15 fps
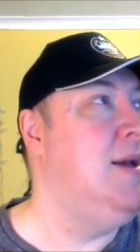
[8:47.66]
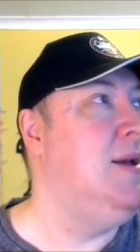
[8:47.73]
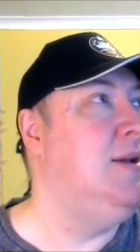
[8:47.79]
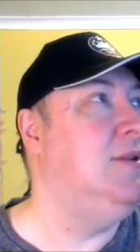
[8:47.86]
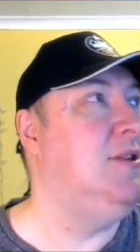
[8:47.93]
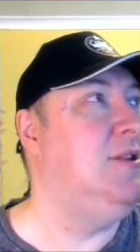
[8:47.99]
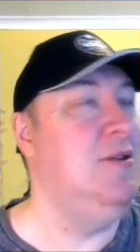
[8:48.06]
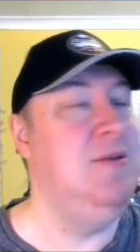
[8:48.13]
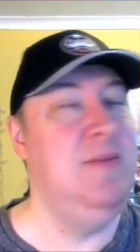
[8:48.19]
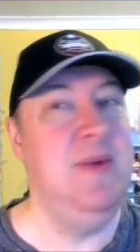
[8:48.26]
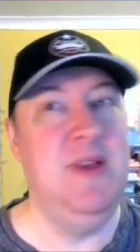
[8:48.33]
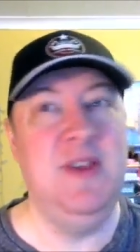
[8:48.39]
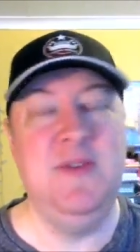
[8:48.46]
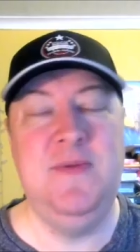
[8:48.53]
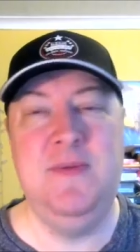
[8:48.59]
So
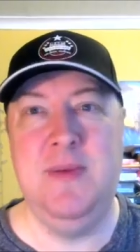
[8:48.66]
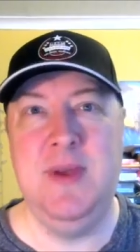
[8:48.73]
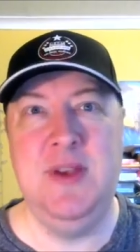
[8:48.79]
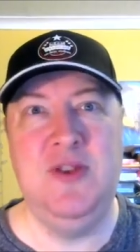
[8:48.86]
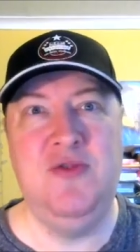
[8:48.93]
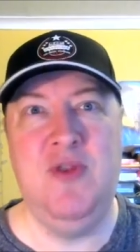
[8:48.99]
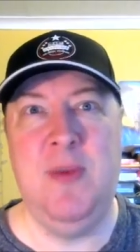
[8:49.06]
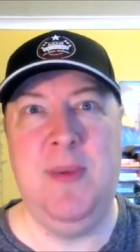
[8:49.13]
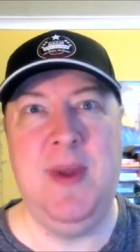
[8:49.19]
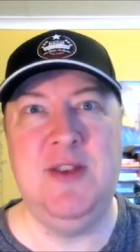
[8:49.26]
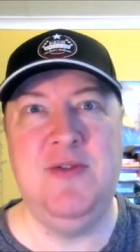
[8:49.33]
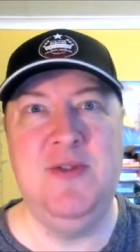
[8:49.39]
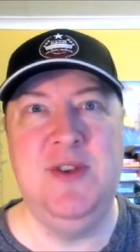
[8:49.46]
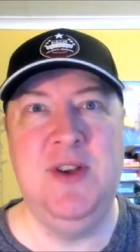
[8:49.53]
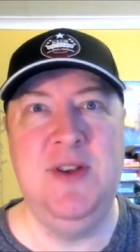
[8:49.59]
is
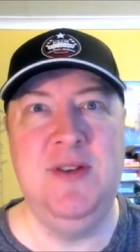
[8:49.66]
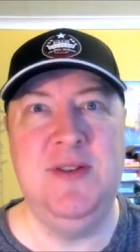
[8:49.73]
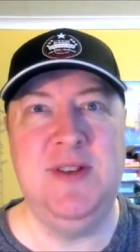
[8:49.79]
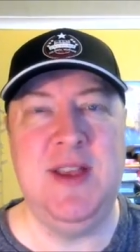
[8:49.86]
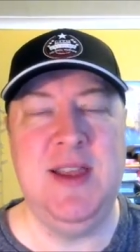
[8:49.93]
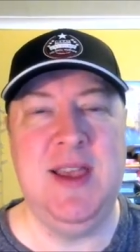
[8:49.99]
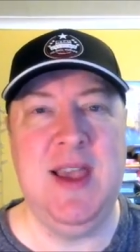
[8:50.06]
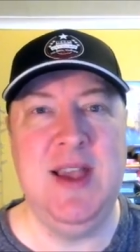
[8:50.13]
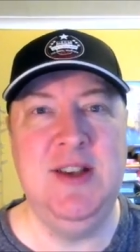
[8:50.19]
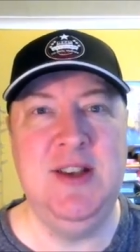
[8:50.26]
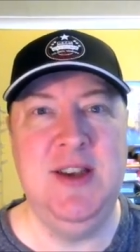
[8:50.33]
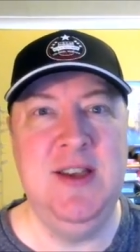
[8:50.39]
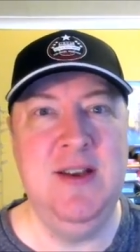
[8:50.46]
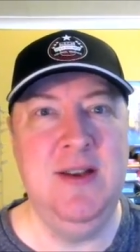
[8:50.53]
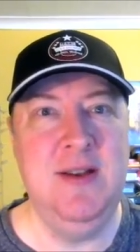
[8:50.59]
XXX Return of Xander Cage
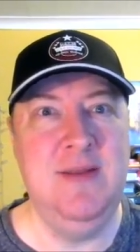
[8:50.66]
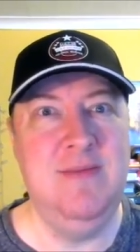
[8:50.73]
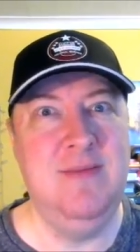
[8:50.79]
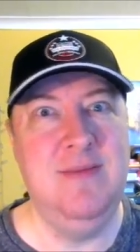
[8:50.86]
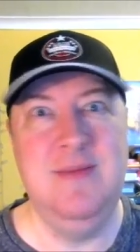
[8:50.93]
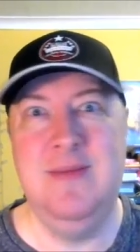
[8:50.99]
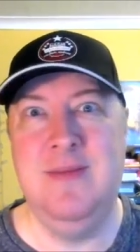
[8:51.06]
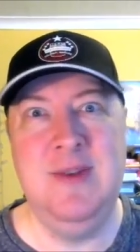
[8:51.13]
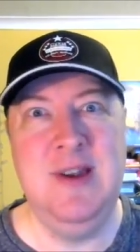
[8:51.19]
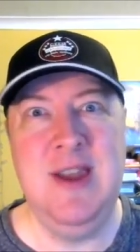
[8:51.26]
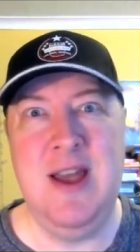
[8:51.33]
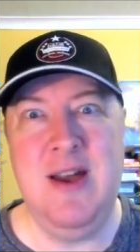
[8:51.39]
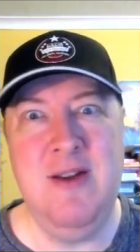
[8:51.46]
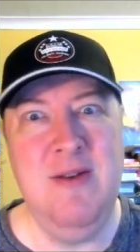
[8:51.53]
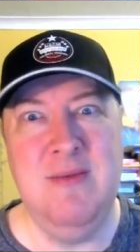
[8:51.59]
any good? Well,
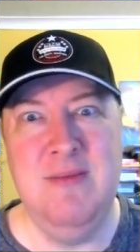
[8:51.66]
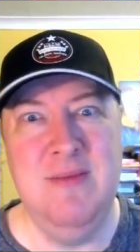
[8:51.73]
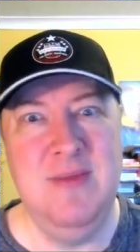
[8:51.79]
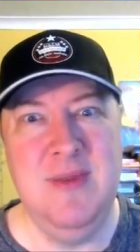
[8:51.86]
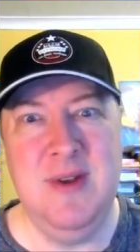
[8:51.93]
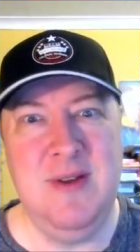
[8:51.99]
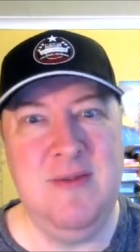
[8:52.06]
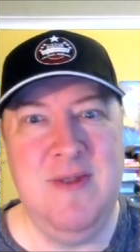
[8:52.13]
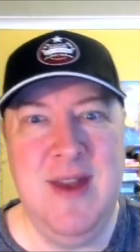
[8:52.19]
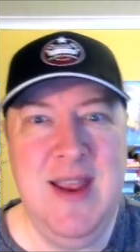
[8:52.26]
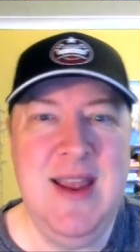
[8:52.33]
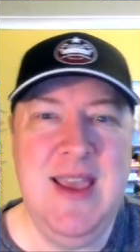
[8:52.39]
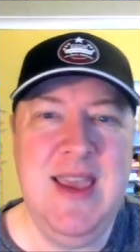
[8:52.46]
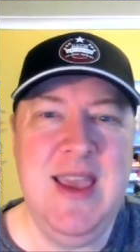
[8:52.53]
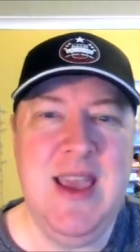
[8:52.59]
no, not
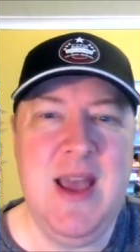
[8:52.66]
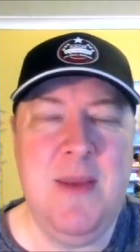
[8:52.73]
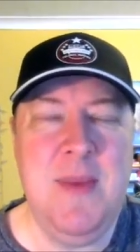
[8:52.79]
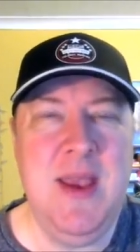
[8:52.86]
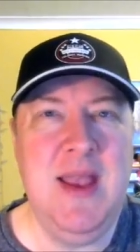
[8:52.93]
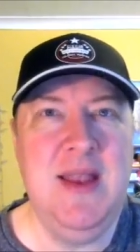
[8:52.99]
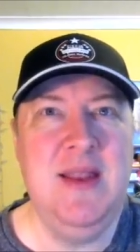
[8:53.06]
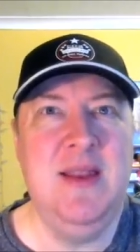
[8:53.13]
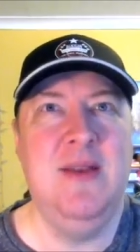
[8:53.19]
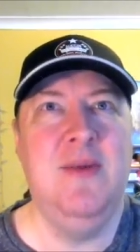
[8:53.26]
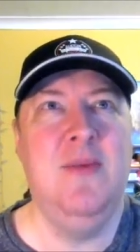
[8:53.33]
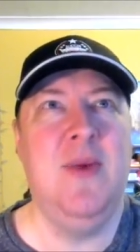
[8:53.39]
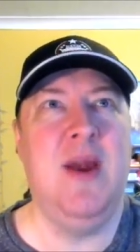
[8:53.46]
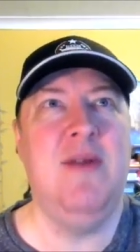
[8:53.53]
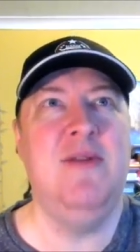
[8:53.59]
really. I mean,
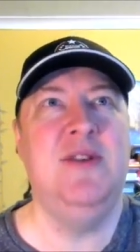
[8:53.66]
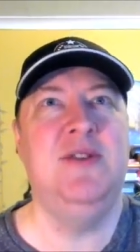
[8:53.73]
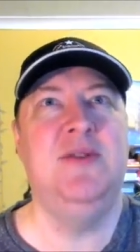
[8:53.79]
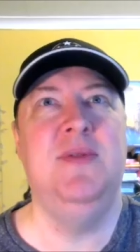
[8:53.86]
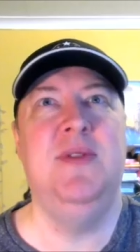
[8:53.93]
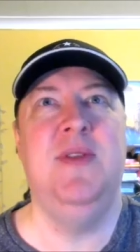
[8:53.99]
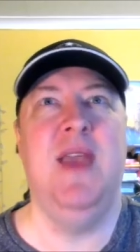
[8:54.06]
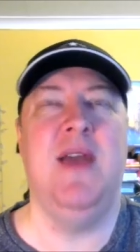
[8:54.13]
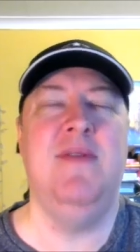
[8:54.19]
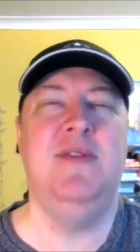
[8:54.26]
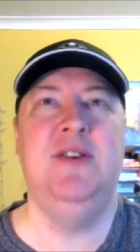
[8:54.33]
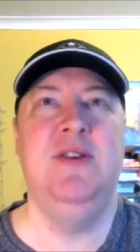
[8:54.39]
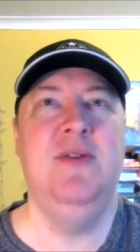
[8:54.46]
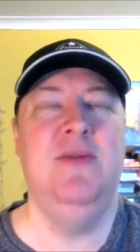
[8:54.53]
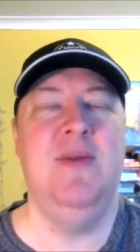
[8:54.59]
whereas the other
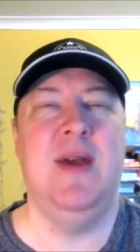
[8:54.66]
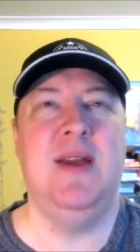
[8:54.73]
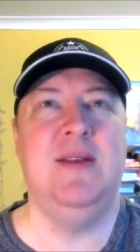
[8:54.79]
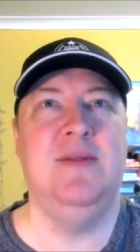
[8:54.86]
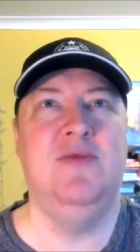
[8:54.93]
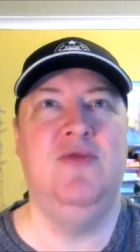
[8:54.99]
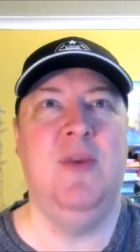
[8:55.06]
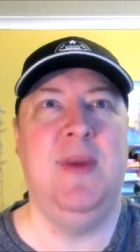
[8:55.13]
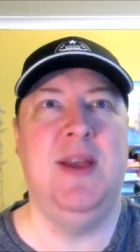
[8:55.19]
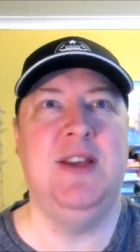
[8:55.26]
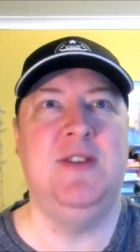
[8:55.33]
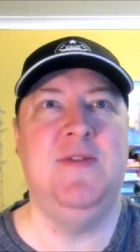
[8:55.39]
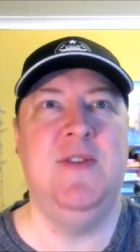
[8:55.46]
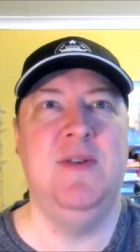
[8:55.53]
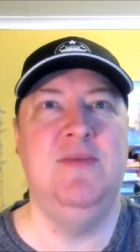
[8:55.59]
two XXX
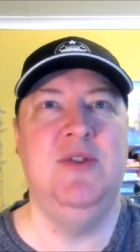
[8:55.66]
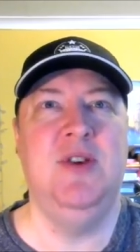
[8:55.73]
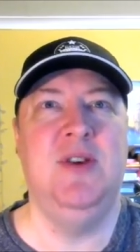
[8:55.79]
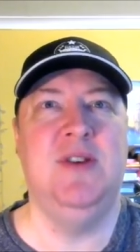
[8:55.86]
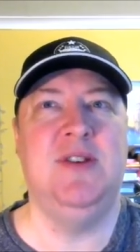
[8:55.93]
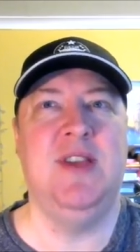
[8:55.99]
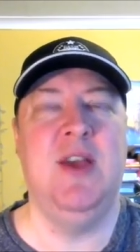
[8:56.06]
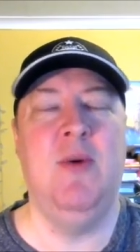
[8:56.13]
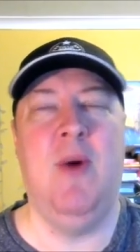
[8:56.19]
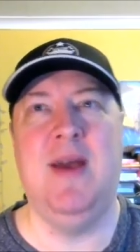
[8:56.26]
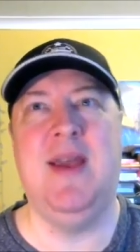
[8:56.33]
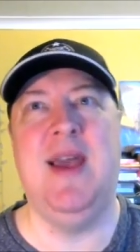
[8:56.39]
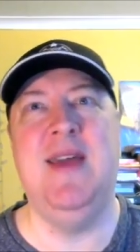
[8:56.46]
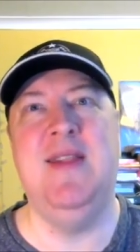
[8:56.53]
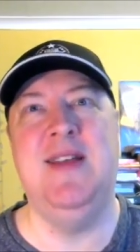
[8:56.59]
films, you could say, well,
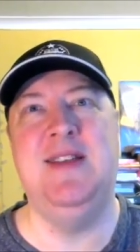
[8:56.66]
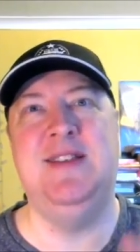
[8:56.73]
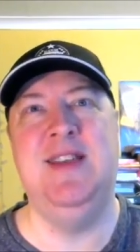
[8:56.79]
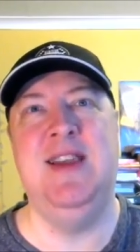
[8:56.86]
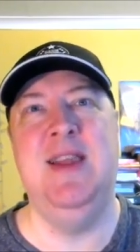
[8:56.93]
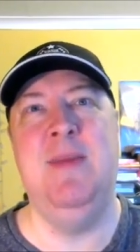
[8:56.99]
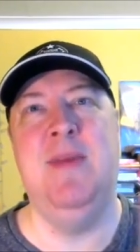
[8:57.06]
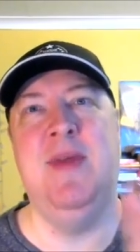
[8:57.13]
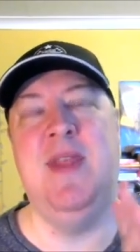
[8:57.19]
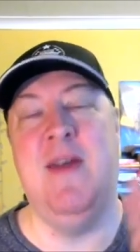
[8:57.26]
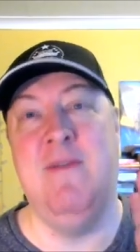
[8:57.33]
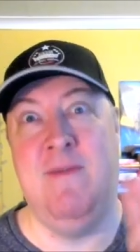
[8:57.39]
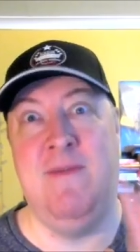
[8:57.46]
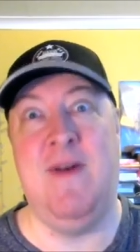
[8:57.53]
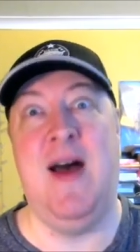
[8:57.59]
okay, they're silly, but
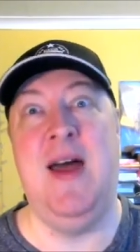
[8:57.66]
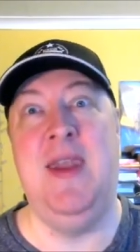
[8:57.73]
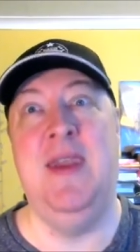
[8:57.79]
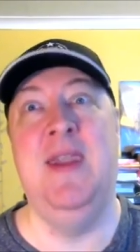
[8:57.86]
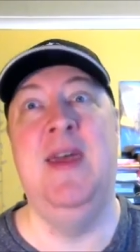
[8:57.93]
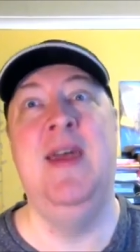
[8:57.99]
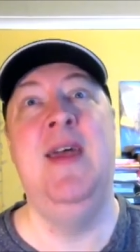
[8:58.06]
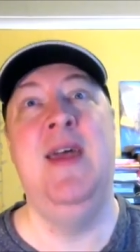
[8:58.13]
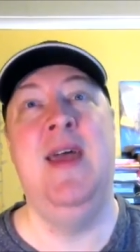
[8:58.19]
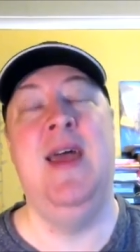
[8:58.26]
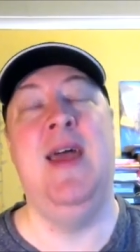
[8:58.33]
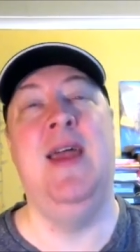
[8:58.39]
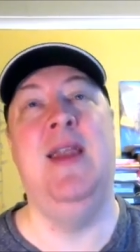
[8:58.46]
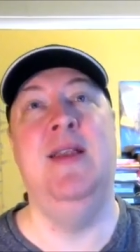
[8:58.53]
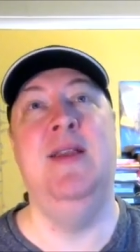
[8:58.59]
they're fun,
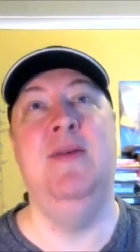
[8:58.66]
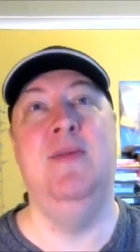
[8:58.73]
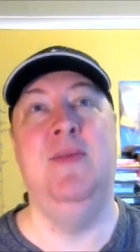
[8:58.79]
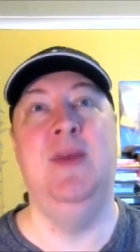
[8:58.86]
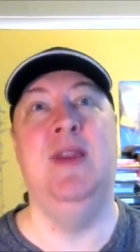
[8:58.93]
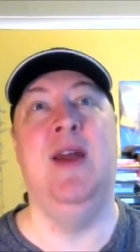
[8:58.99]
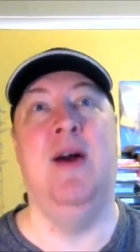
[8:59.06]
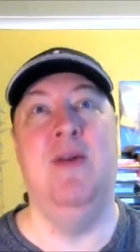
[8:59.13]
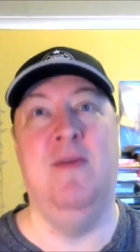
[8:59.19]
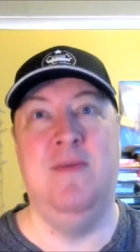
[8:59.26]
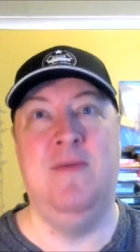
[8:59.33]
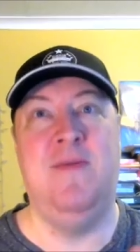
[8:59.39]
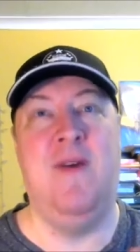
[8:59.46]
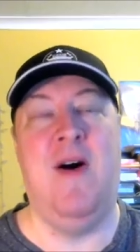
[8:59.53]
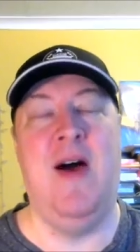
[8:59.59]
and,
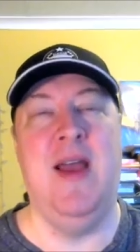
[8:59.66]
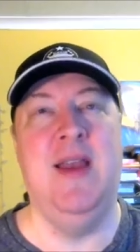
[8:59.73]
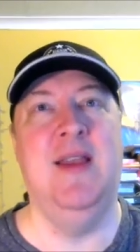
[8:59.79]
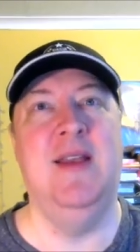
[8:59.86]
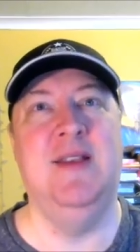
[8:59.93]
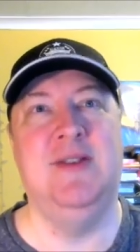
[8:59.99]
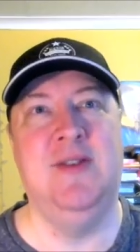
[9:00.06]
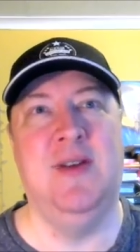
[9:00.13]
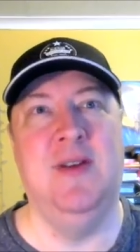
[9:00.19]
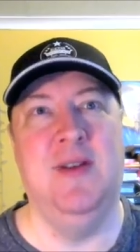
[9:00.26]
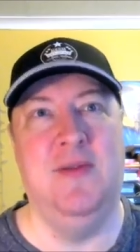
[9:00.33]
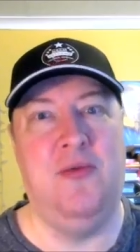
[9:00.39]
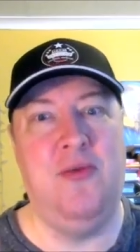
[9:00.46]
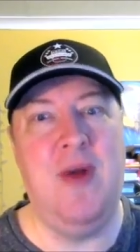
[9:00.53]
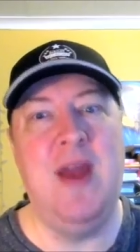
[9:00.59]
fine. It's got a
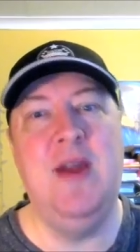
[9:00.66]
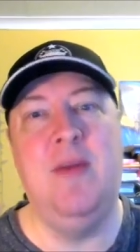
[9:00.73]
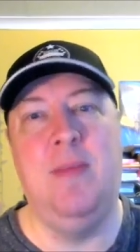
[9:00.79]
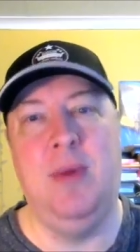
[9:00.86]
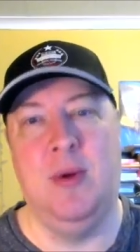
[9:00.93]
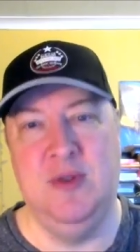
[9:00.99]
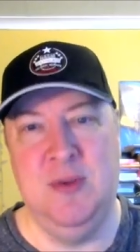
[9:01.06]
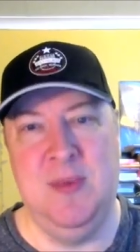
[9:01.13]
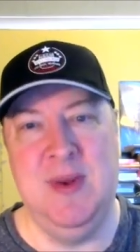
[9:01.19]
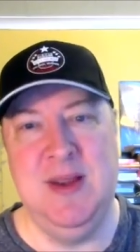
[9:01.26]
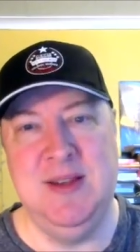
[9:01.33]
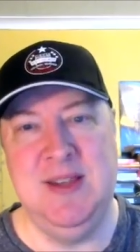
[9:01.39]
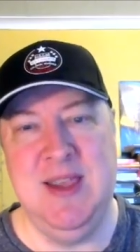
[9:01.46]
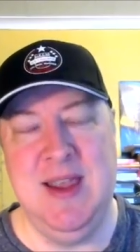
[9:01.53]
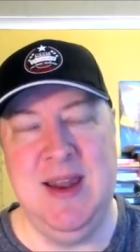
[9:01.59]
thread of
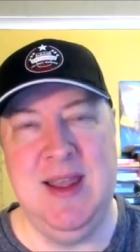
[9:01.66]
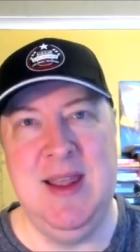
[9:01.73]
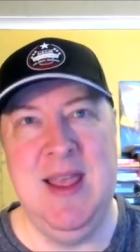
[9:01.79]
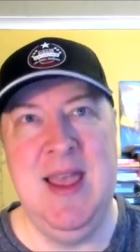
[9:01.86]
plausibility in it.